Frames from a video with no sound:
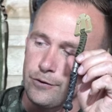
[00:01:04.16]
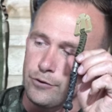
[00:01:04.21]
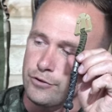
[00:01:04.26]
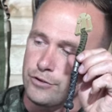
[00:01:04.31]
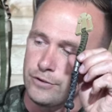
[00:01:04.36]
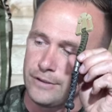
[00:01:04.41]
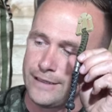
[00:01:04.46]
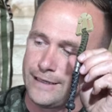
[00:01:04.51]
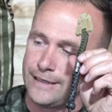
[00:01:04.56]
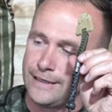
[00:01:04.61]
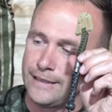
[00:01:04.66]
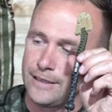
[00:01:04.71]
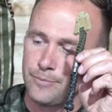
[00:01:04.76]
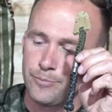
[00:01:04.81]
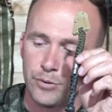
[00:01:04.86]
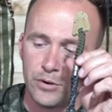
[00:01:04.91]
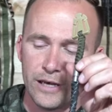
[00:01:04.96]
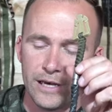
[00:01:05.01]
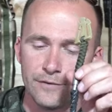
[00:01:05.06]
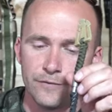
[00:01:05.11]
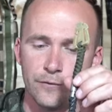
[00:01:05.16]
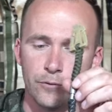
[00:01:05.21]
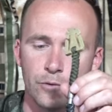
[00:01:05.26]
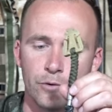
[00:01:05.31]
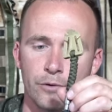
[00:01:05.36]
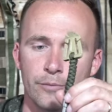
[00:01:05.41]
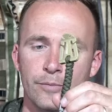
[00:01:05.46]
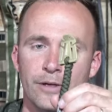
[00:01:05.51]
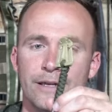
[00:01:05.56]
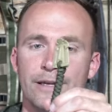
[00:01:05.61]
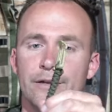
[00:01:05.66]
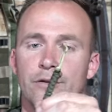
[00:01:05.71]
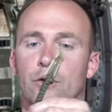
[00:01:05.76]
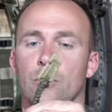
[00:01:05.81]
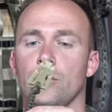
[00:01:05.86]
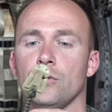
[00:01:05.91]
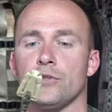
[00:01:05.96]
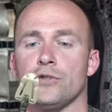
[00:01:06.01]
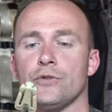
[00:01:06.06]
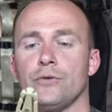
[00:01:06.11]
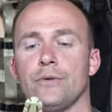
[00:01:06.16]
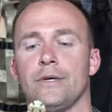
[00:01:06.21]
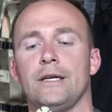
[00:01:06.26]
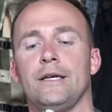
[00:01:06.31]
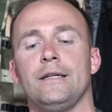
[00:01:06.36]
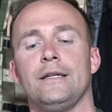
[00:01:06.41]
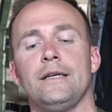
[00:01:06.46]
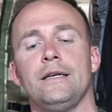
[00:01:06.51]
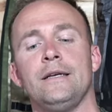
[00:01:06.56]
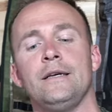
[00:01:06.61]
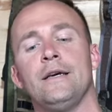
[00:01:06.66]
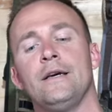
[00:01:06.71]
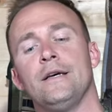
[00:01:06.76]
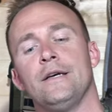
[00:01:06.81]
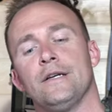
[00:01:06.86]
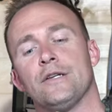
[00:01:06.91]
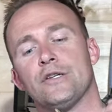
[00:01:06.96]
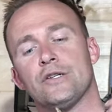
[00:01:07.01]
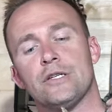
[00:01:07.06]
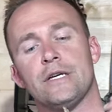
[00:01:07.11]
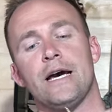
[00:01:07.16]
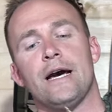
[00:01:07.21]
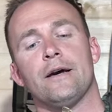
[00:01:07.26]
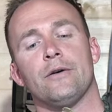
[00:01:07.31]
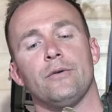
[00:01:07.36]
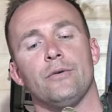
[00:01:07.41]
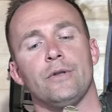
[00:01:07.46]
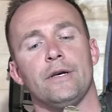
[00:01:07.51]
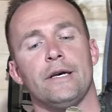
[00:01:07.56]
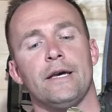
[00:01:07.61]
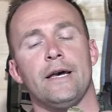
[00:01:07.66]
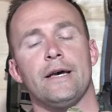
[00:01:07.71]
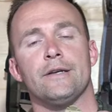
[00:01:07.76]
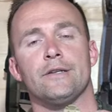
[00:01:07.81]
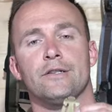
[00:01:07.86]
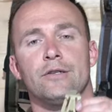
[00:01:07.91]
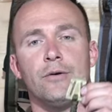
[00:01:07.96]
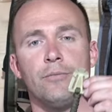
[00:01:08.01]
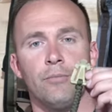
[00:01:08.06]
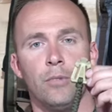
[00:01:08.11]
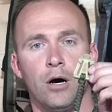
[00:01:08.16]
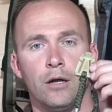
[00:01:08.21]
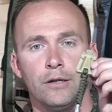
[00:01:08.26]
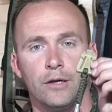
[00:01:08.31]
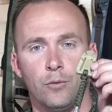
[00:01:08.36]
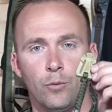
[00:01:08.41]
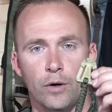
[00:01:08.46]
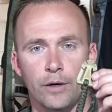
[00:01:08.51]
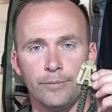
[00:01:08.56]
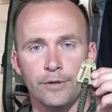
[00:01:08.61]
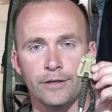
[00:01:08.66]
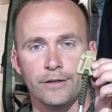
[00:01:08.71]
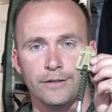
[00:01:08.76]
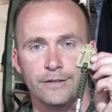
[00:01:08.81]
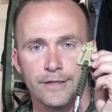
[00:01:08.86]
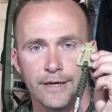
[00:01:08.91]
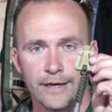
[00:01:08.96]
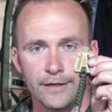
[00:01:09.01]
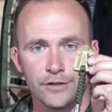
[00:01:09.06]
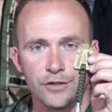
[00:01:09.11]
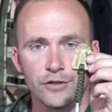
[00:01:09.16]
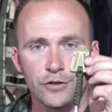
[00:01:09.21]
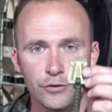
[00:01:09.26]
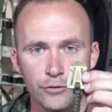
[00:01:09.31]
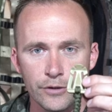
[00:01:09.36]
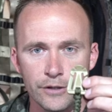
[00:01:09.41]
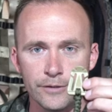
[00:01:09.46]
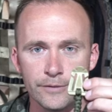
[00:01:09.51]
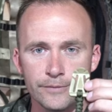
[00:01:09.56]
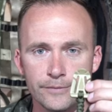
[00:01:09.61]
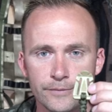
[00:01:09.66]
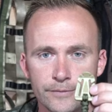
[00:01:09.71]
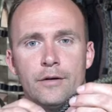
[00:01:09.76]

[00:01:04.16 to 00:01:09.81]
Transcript: virtually any platform and also any saddle that has MOLLE webbing attached to it.